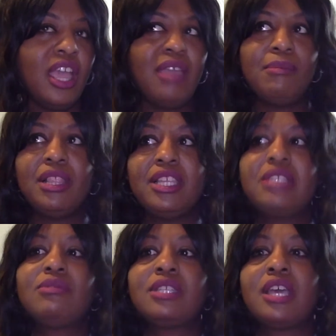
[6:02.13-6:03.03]
And
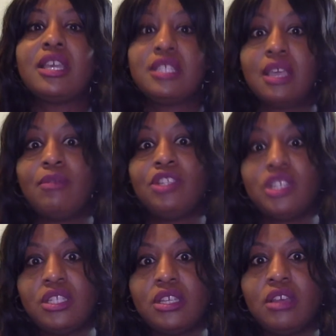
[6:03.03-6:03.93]
Melissa was is that what
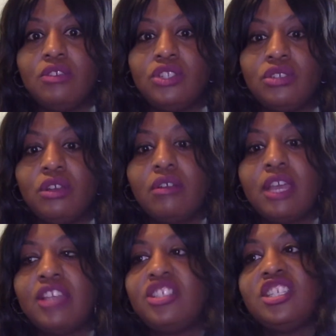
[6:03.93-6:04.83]
she told you?
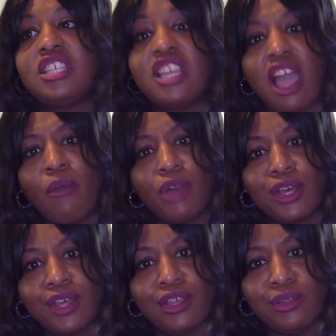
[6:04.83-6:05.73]
Okay, she said y'all were
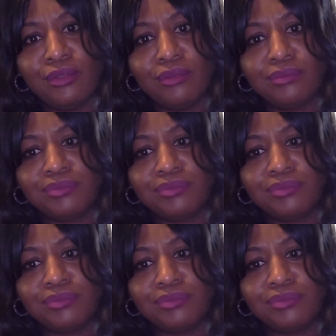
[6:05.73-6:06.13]
cool.